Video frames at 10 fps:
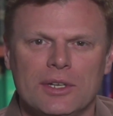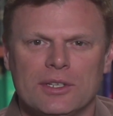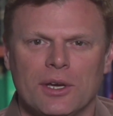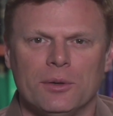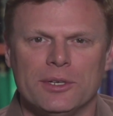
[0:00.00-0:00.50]

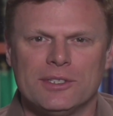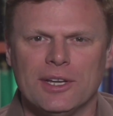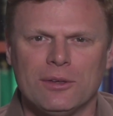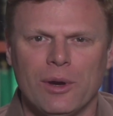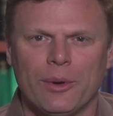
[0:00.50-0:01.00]
So is
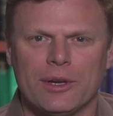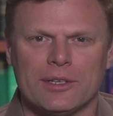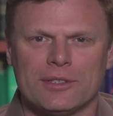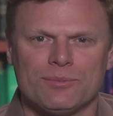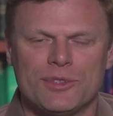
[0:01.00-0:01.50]
that the right way
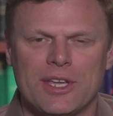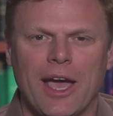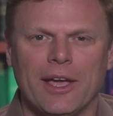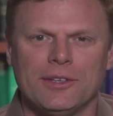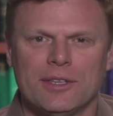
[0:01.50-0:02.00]
to
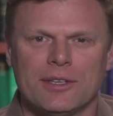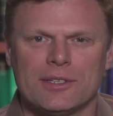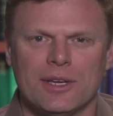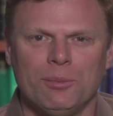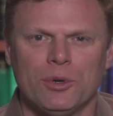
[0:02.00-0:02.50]
size
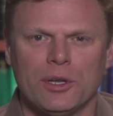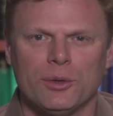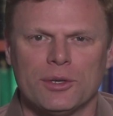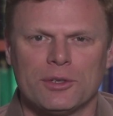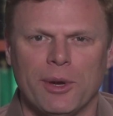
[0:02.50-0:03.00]
things up? What are
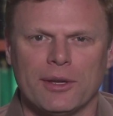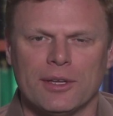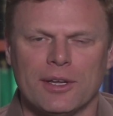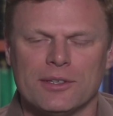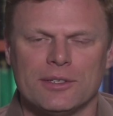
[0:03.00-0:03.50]
you
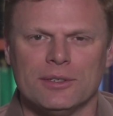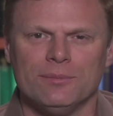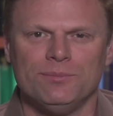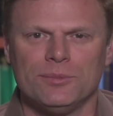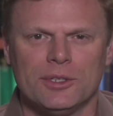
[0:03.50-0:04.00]
expecting as
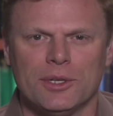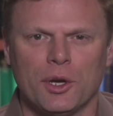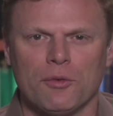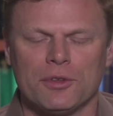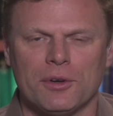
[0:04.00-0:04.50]
you look
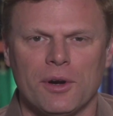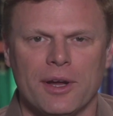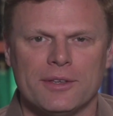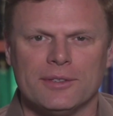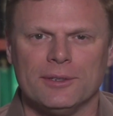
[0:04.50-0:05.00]
over the
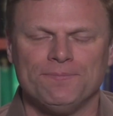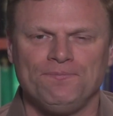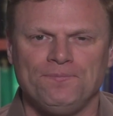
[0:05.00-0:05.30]
horizon there?